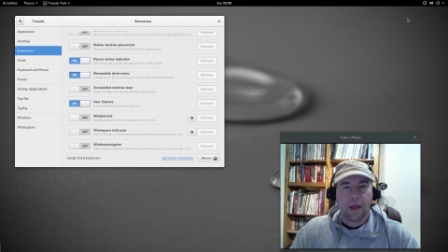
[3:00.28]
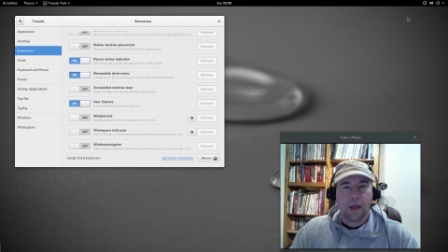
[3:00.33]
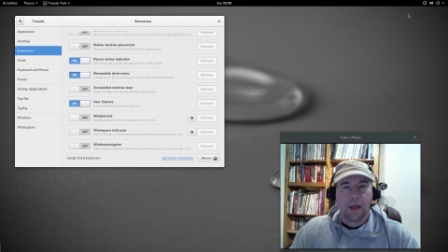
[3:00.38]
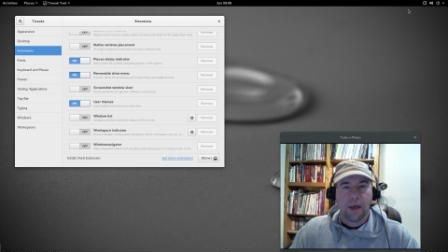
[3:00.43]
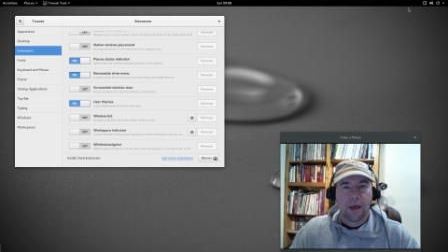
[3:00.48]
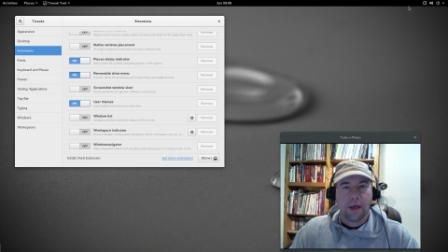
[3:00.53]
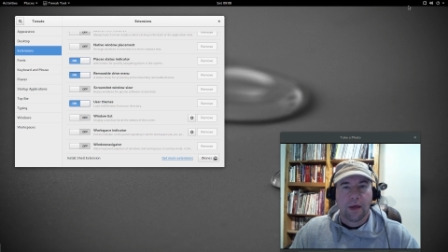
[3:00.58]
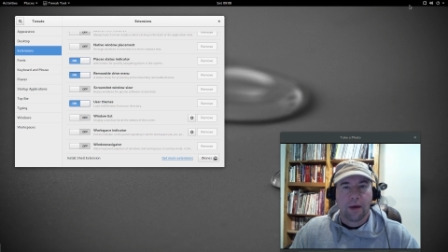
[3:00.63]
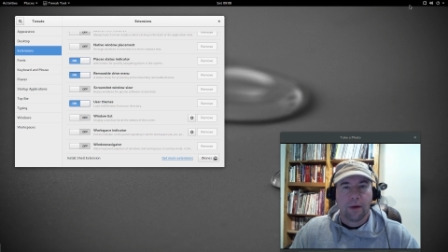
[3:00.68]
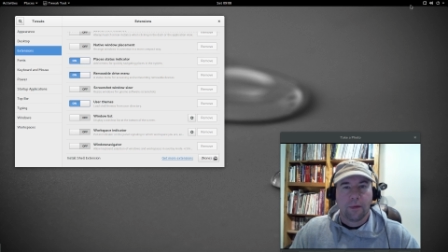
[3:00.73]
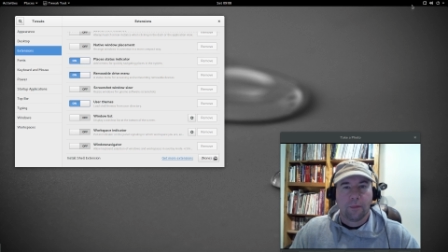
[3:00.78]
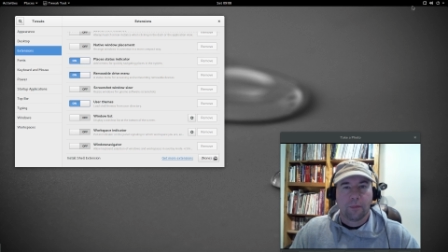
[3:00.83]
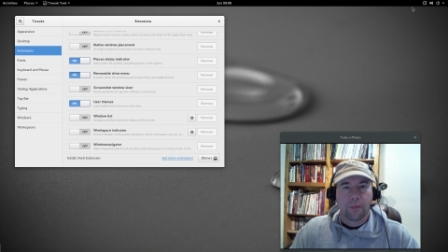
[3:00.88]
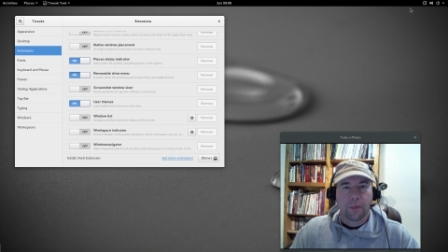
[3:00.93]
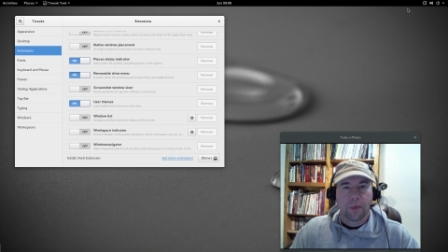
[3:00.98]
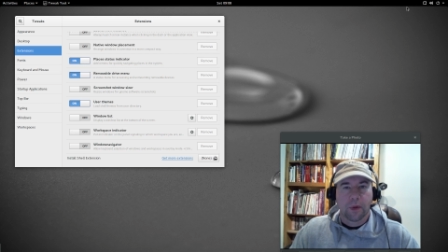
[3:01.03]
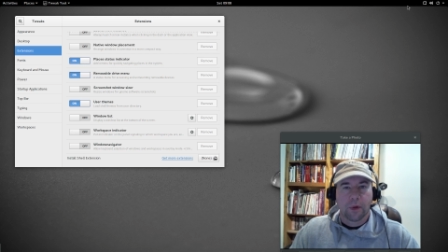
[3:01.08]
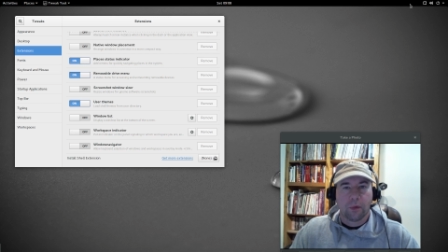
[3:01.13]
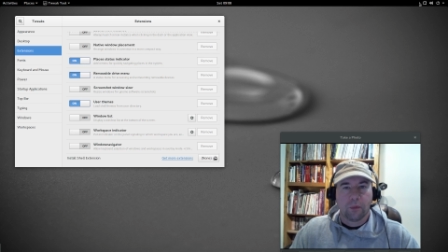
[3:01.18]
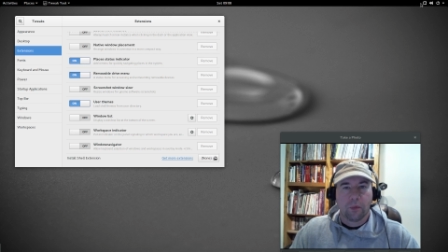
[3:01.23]
um,
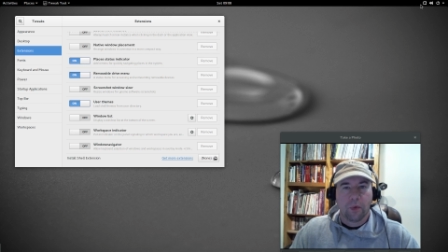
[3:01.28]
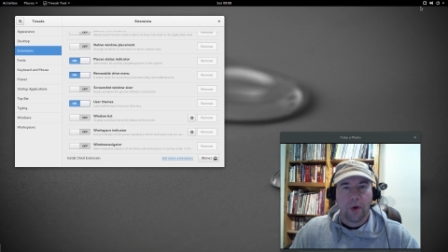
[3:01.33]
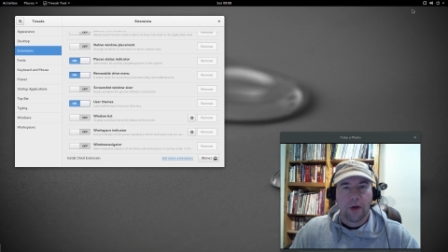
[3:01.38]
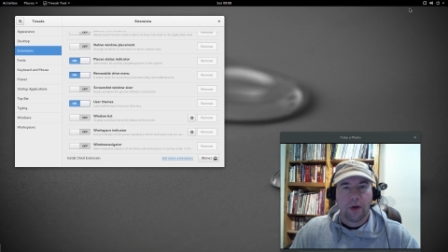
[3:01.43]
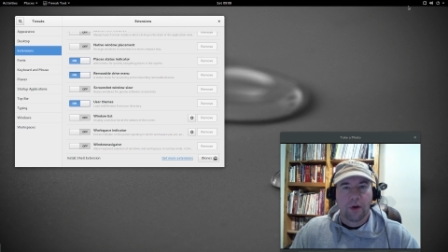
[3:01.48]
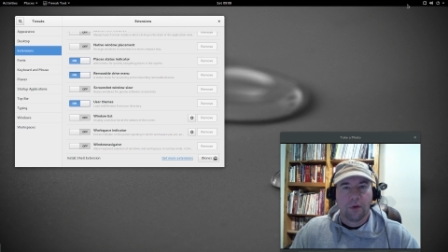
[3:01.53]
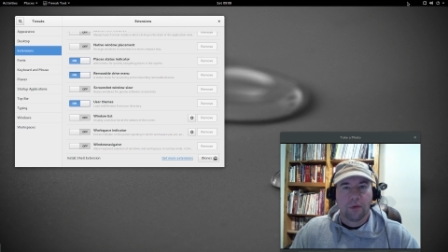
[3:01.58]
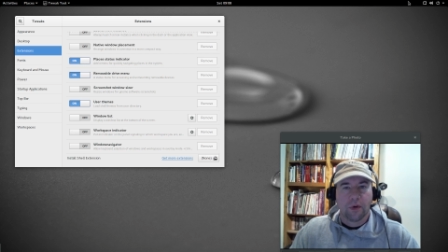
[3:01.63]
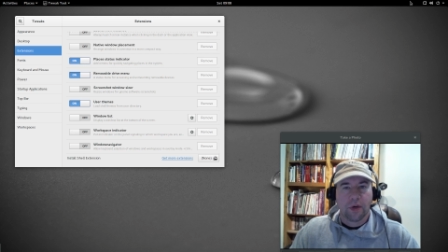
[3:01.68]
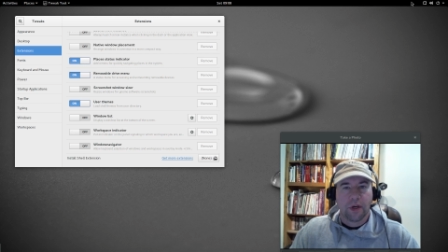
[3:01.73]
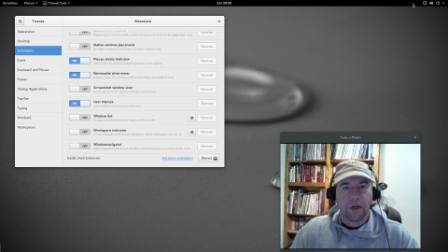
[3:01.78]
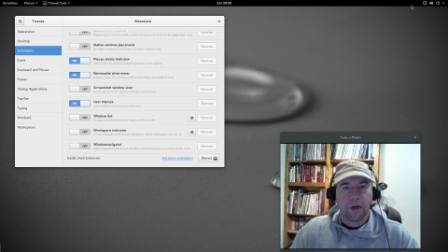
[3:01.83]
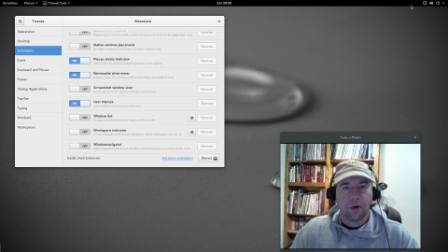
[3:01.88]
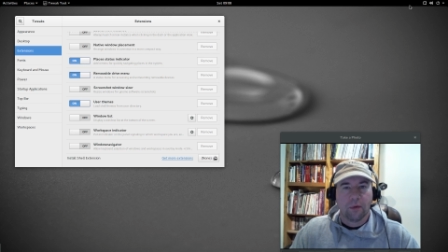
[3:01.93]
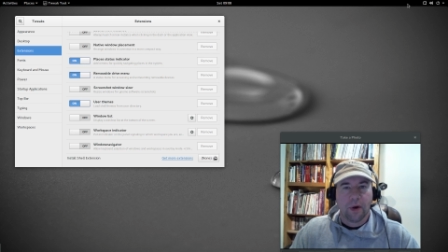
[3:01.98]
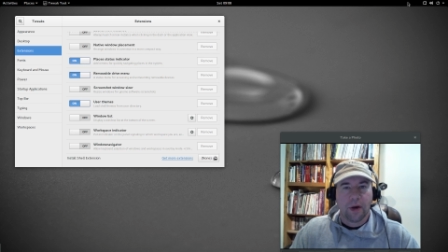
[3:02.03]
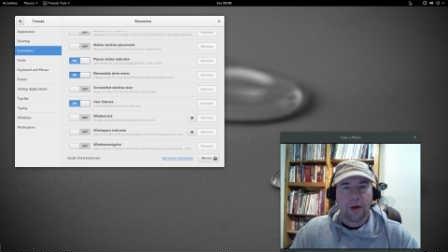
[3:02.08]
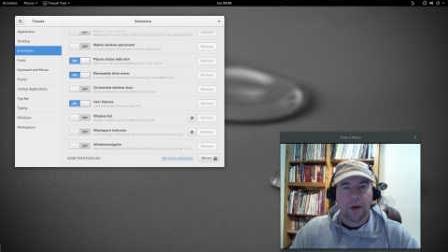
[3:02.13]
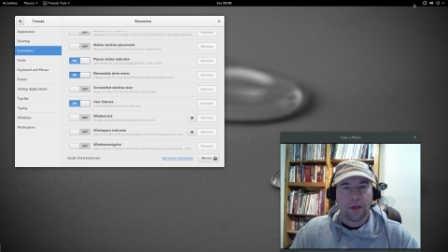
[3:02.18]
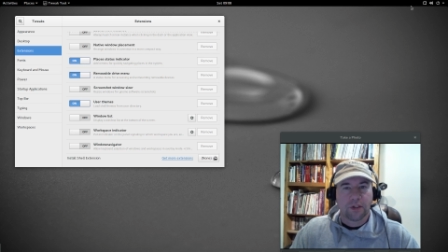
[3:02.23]
right over here,
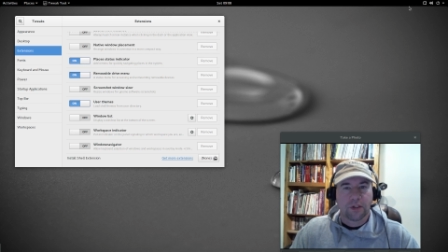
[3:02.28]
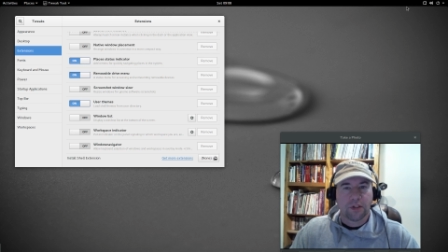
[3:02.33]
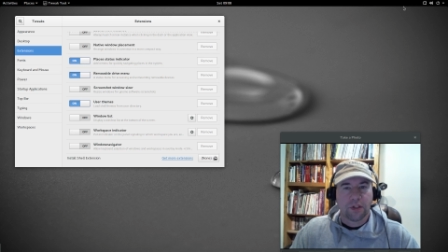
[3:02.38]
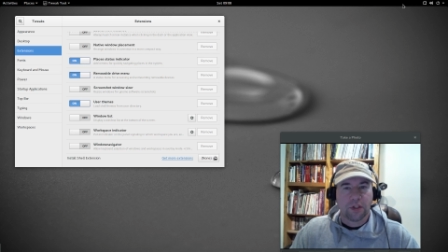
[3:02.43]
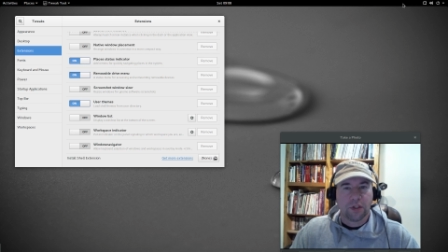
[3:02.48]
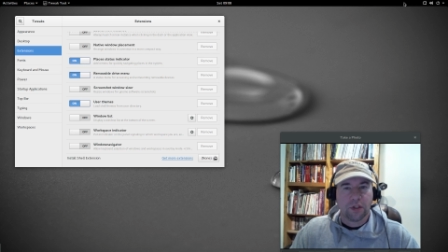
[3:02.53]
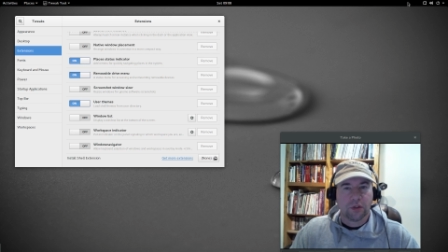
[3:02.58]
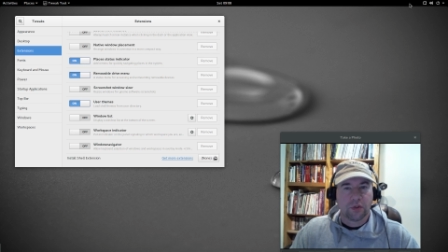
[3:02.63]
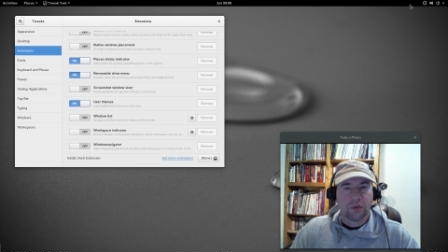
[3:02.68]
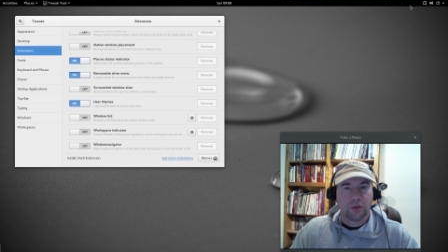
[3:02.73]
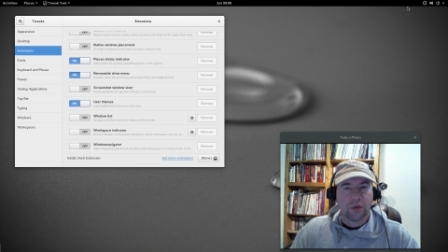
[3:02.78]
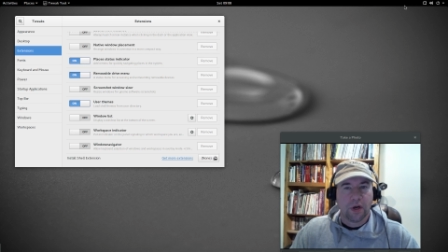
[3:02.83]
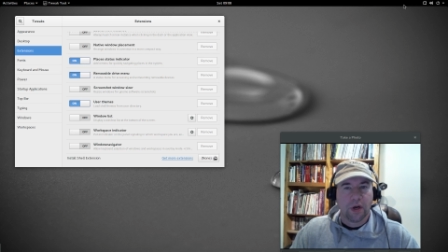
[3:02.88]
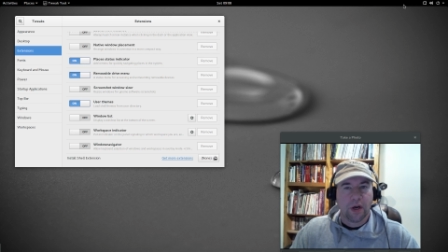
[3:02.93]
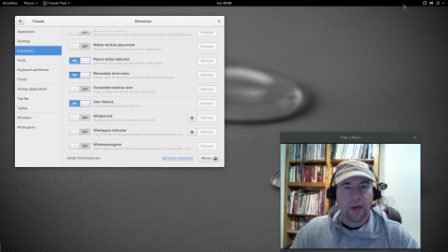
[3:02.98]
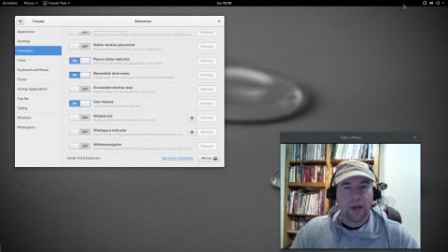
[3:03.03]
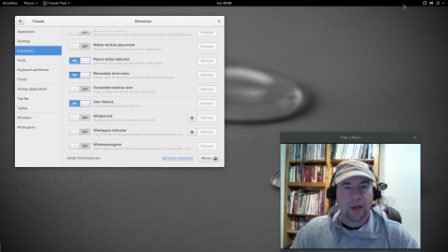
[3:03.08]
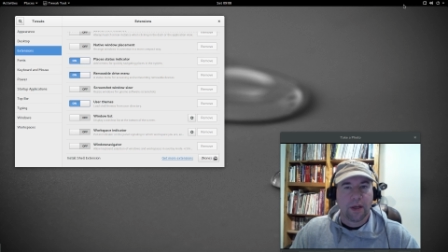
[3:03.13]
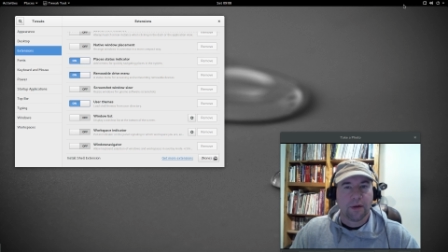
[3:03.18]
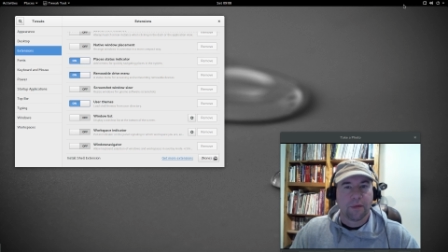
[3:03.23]
right next to your
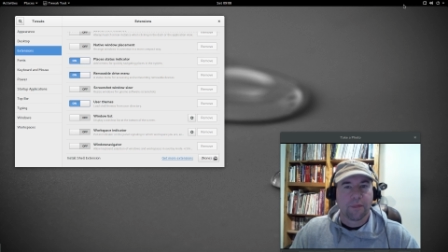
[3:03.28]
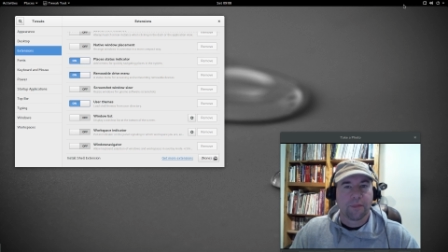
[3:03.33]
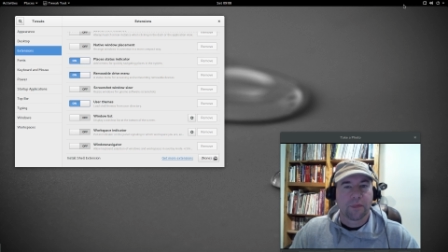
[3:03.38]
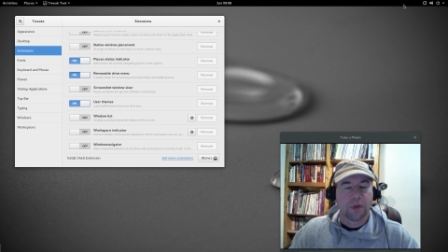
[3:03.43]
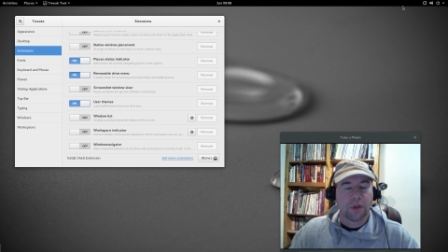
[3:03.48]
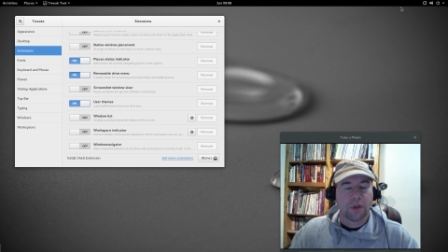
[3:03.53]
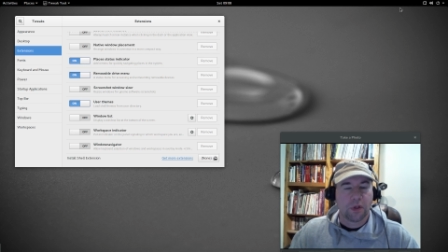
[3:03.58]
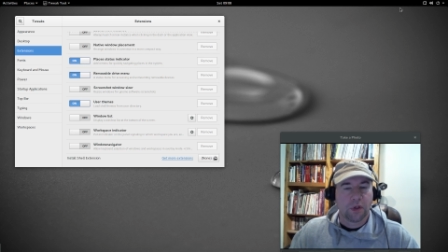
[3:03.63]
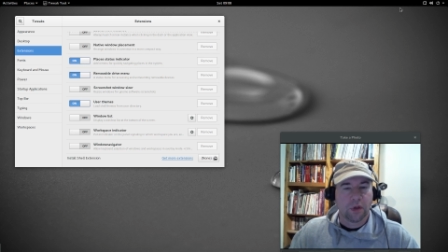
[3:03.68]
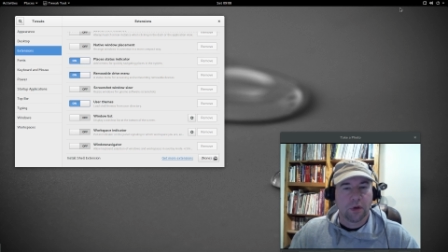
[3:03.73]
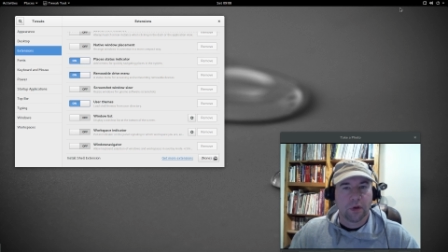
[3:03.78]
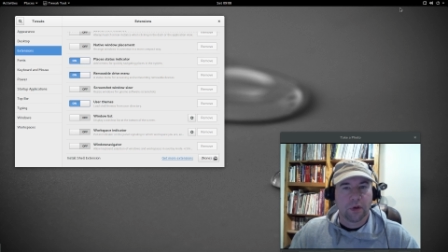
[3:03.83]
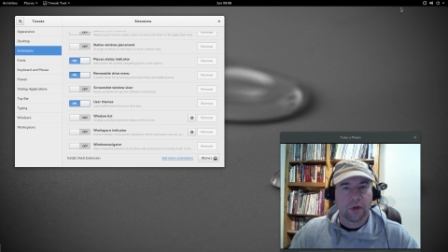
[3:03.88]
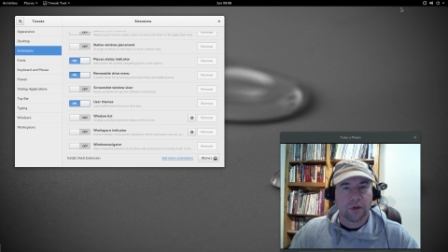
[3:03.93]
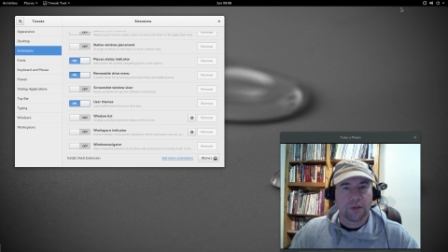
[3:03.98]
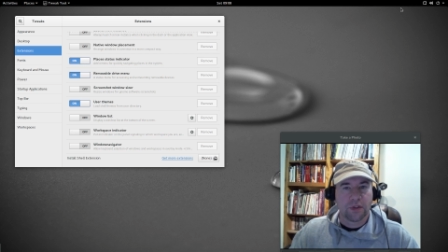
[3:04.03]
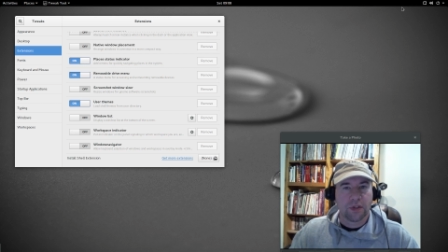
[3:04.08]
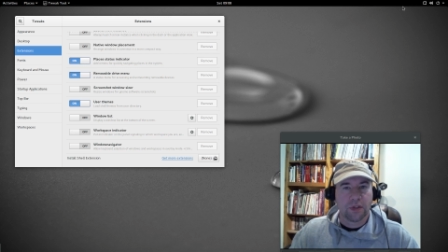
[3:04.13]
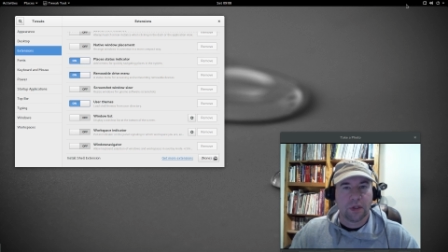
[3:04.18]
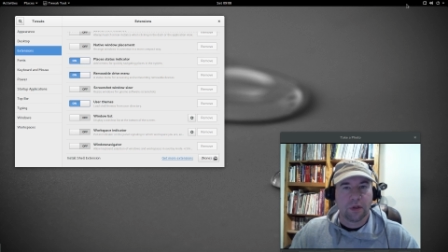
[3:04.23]
tray, you're going to see a